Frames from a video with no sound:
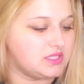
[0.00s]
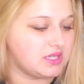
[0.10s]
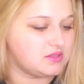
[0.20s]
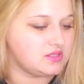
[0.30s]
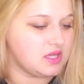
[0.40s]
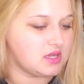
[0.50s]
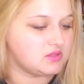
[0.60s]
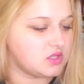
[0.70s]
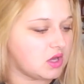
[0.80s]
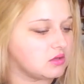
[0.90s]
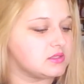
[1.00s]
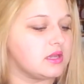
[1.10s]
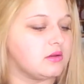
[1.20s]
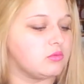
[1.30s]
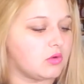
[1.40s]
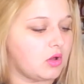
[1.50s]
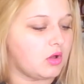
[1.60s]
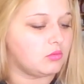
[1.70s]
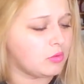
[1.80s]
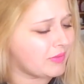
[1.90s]
Dead Sea salts and
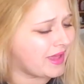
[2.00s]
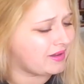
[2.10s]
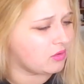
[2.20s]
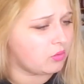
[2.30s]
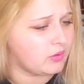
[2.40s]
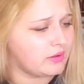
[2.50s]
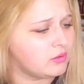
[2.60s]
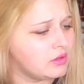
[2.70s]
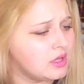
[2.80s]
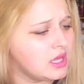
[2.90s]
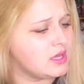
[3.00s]
aromatic oil.